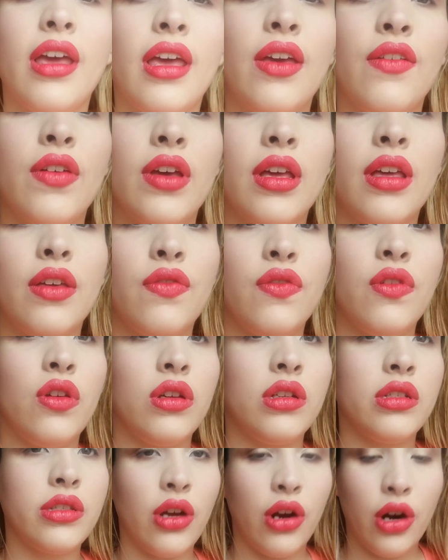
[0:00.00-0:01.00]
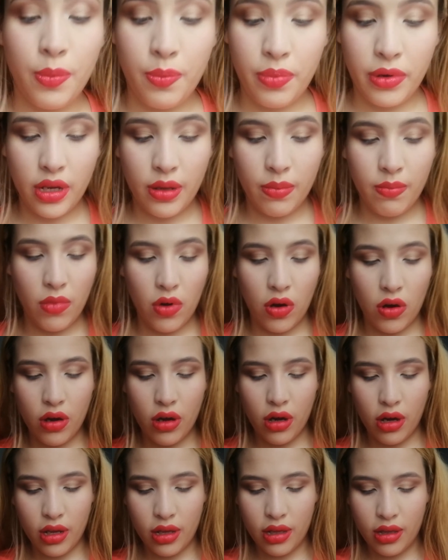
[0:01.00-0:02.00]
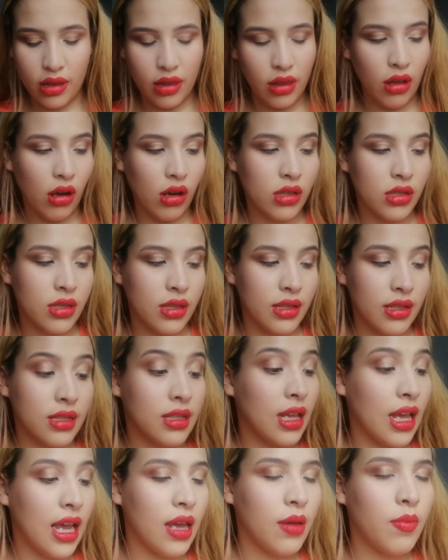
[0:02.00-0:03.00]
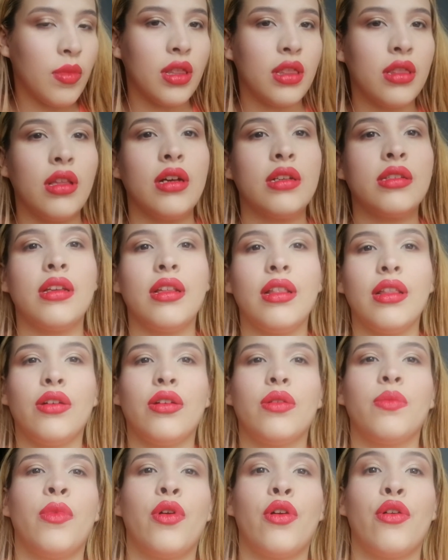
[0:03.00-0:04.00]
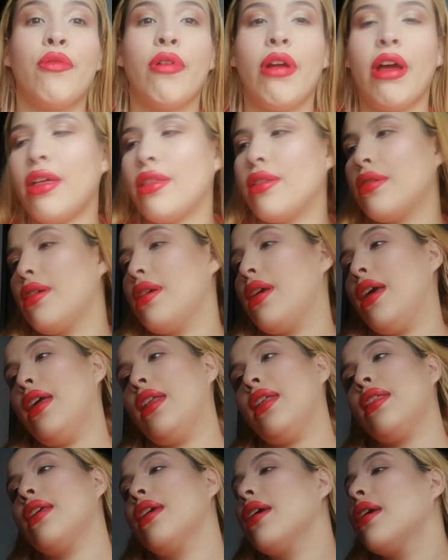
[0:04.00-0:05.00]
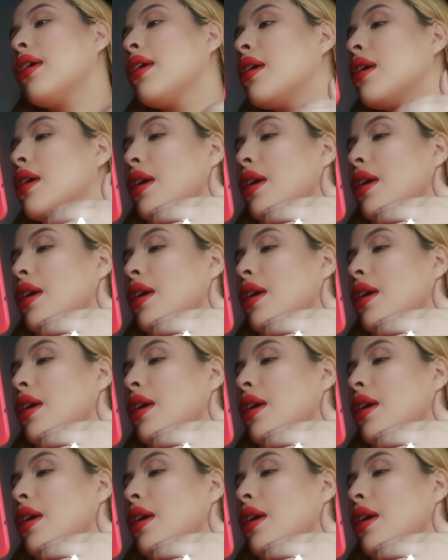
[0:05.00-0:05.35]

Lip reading: Even if you start putting more, it looks the same. It doesn't look more red or anything.